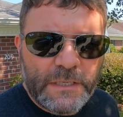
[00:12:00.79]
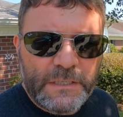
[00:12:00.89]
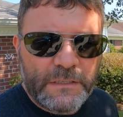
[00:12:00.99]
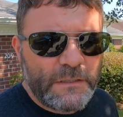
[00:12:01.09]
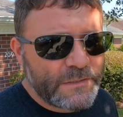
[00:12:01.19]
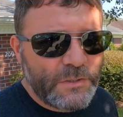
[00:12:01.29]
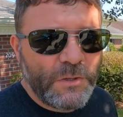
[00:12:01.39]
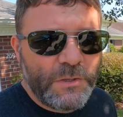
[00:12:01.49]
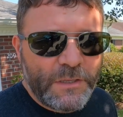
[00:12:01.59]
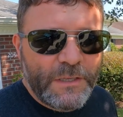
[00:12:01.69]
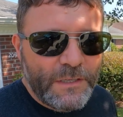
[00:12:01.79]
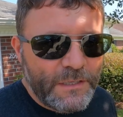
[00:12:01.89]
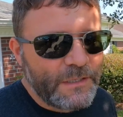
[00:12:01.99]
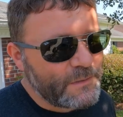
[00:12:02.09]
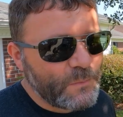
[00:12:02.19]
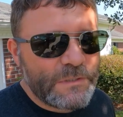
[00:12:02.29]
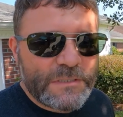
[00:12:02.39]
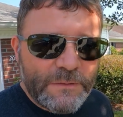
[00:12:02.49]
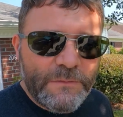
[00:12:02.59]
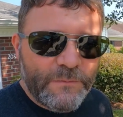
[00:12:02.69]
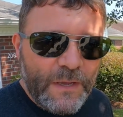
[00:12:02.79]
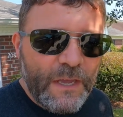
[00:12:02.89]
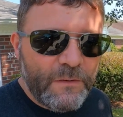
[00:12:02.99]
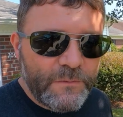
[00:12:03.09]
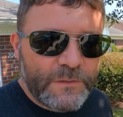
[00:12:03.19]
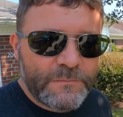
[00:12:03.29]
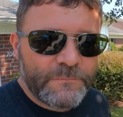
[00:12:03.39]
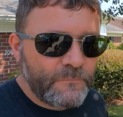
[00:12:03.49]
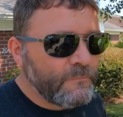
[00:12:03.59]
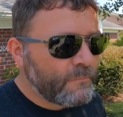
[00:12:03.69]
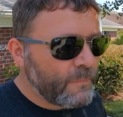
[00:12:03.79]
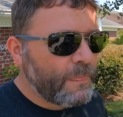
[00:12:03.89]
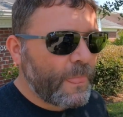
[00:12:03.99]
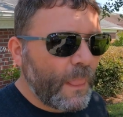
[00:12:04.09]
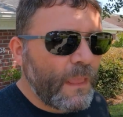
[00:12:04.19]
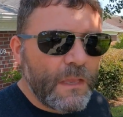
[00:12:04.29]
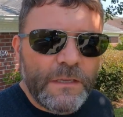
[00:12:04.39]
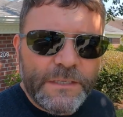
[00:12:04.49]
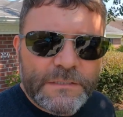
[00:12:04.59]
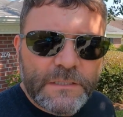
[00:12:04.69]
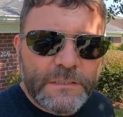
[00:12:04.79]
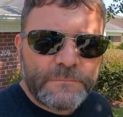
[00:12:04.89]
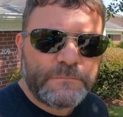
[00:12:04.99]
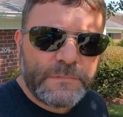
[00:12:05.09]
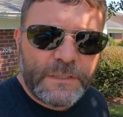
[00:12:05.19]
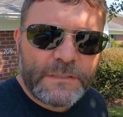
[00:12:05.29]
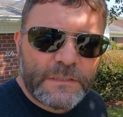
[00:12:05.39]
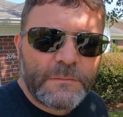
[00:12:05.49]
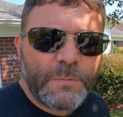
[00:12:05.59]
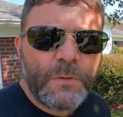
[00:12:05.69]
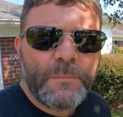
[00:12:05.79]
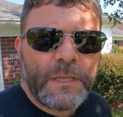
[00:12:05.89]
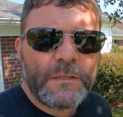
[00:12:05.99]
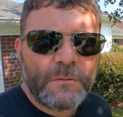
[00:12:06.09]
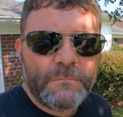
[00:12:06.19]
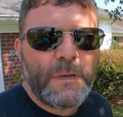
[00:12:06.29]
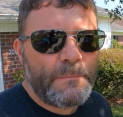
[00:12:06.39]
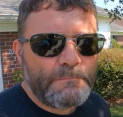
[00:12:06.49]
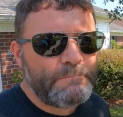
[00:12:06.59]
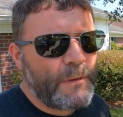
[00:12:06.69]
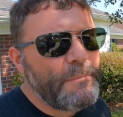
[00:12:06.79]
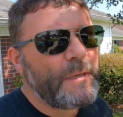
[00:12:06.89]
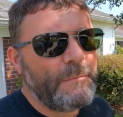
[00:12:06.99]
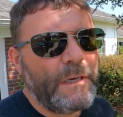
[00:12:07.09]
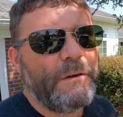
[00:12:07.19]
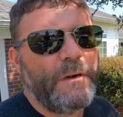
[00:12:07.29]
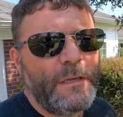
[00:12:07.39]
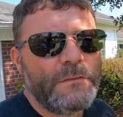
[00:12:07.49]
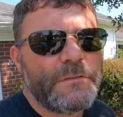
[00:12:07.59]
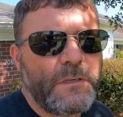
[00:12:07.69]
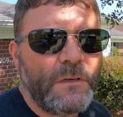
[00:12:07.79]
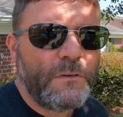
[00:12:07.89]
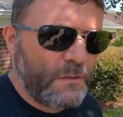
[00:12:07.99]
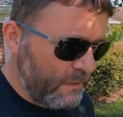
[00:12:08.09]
on it, it's a 175, and it's gonna pull my big butt around. So